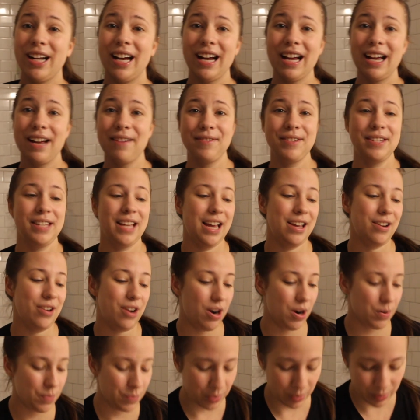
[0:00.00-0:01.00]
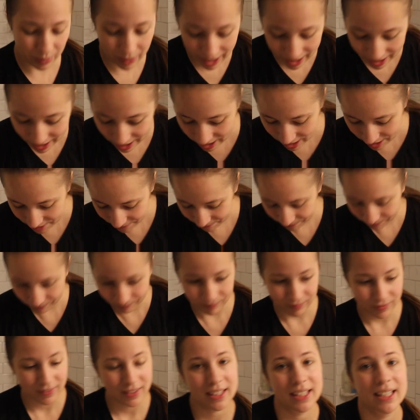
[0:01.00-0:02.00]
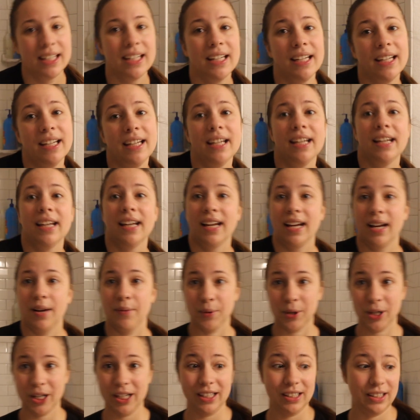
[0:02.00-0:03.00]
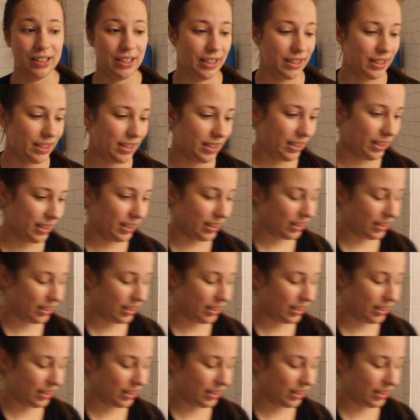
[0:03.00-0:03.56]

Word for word: and I have said our prayer, and we're gonna look.